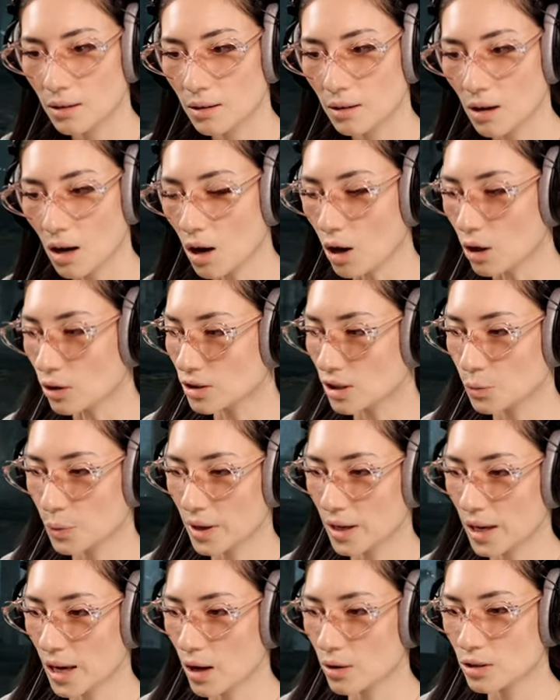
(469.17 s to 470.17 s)
Oh, did we
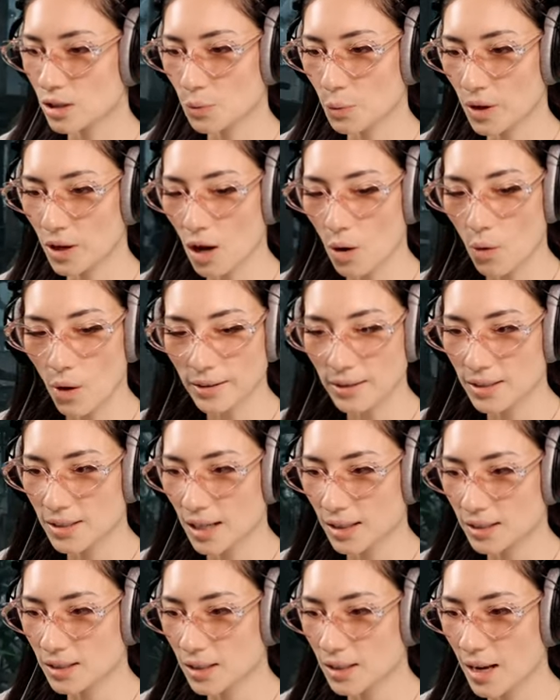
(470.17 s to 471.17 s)
get, did we go
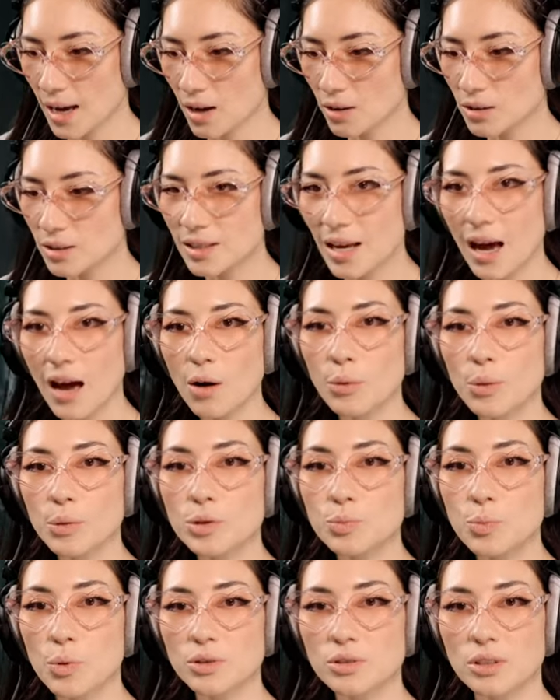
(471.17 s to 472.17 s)
undetected now? Is that how we were
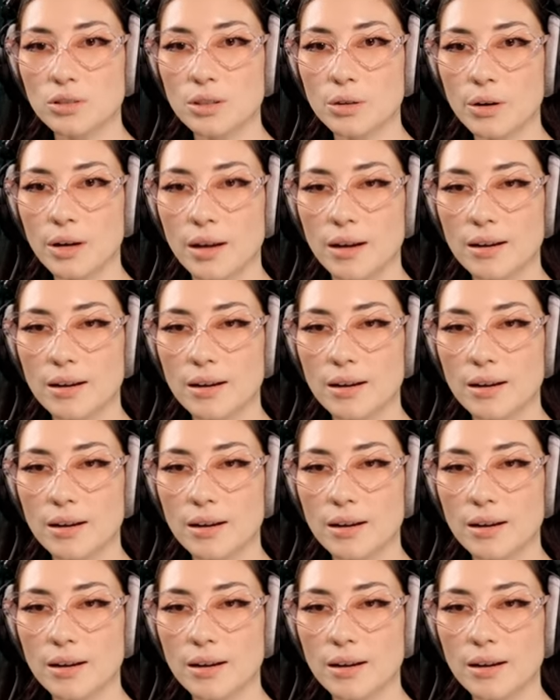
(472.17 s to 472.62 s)
supposed to do it?